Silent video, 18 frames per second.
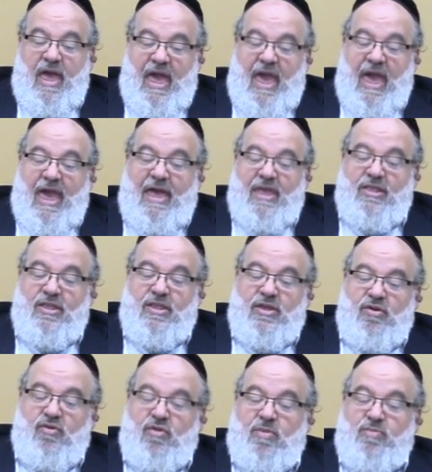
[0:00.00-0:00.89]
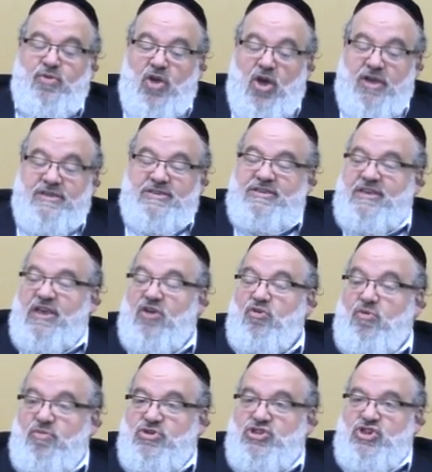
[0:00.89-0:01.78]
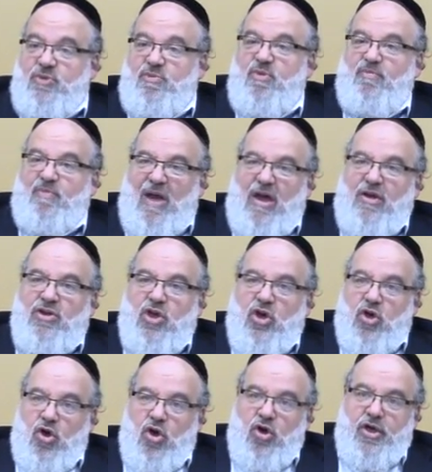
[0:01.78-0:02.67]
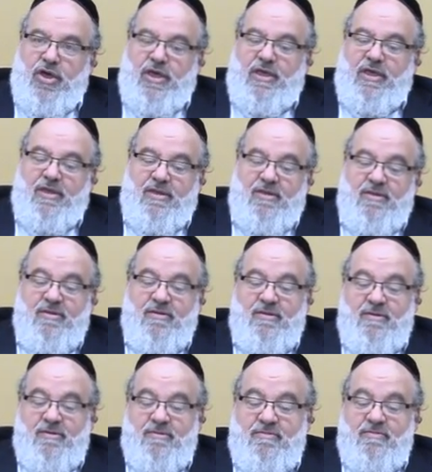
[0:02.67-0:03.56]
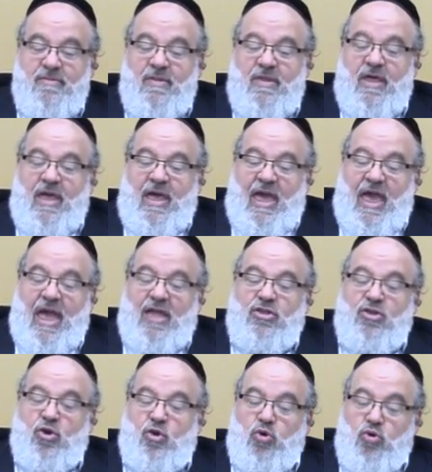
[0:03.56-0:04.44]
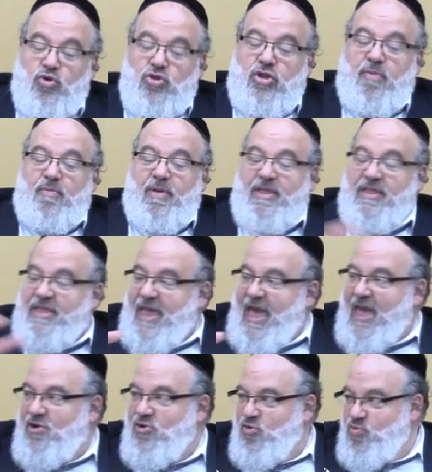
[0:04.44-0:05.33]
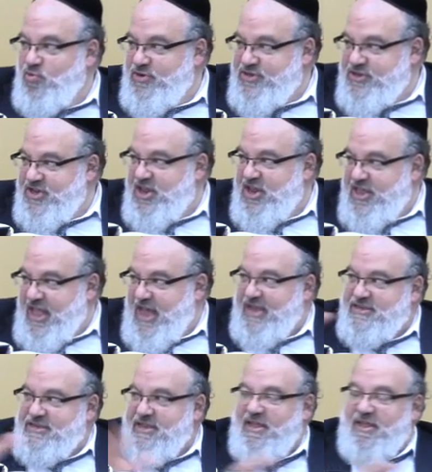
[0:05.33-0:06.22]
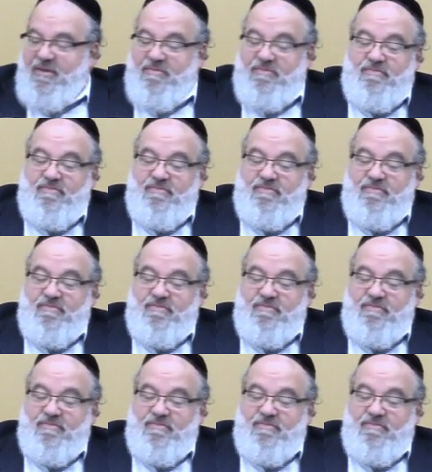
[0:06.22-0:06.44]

and Reb Yosi and Reb Shimon bar Yochai, and Yehuda ben Gerim was sitting next to him.